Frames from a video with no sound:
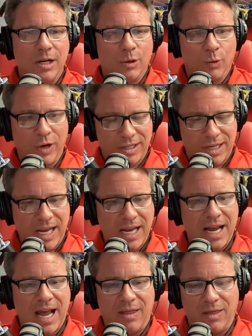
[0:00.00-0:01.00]

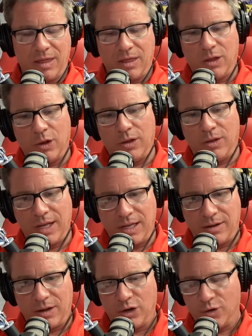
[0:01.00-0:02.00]
risky, and
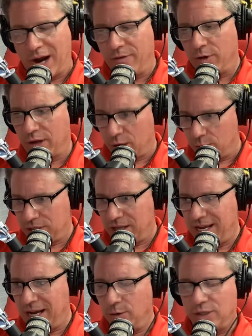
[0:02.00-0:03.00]
the driver that goes to
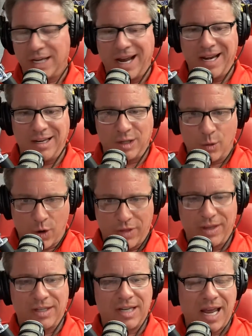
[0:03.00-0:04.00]
the outside is the
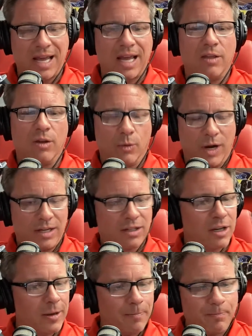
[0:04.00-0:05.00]
one that's taking the
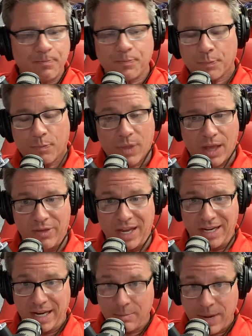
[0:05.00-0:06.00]
risk.
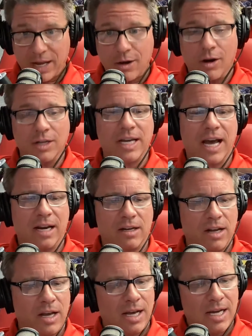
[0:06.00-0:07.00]
They didn't make
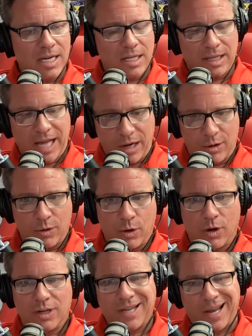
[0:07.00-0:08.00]
contact. Lando
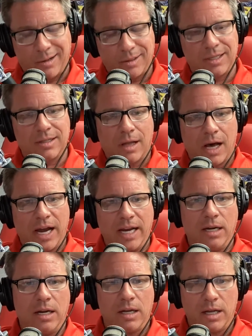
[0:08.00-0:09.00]
Norris held his
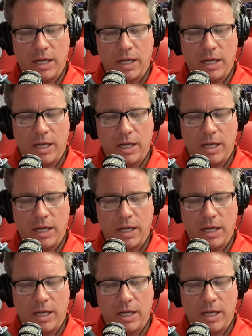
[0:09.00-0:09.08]
line,